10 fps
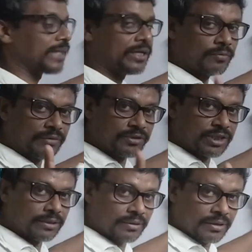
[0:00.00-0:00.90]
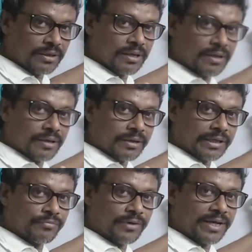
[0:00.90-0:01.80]
kind of division
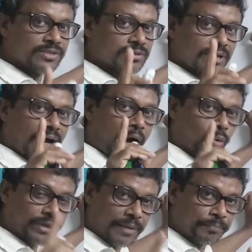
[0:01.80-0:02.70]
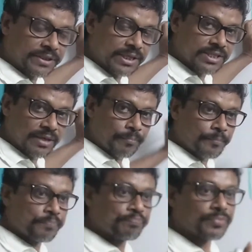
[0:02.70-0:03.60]
give rise outer amphithecium
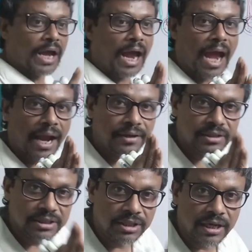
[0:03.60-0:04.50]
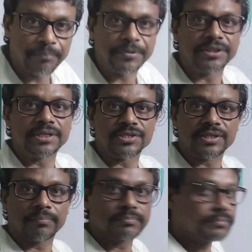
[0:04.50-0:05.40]
and inner amphithecium.